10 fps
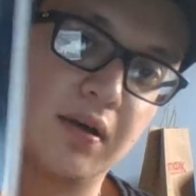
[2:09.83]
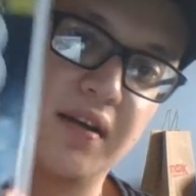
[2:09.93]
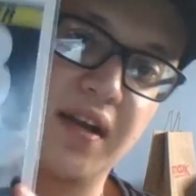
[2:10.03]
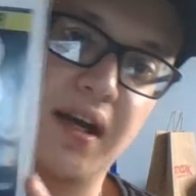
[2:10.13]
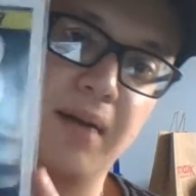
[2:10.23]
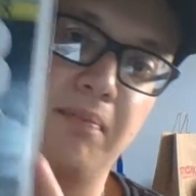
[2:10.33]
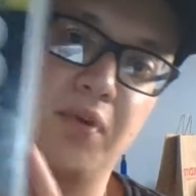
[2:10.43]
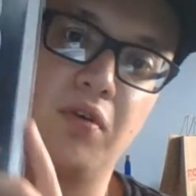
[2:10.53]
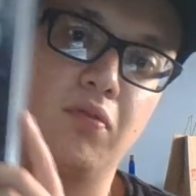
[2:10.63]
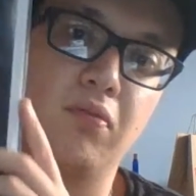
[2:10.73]
There,
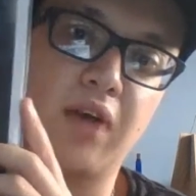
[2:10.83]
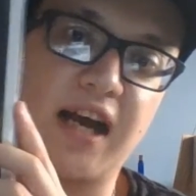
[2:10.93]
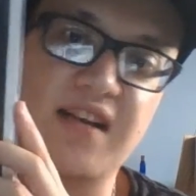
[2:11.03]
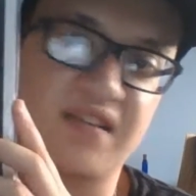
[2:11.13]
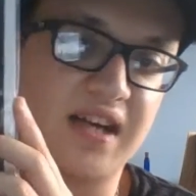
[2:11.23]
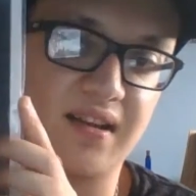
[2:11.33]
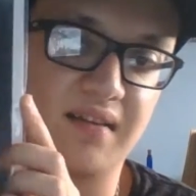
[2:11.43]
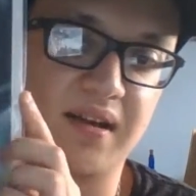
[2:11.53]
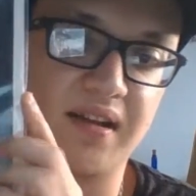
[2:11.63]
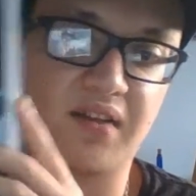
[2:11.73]
boom. I just got
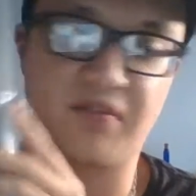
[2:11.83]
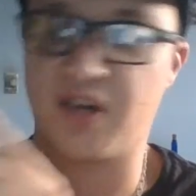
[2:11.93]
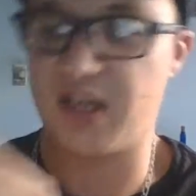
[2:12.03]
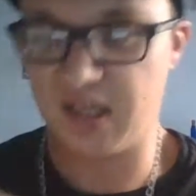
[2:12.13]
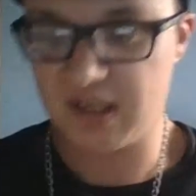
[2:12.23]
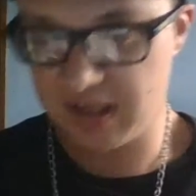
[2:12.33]
this because it's funny.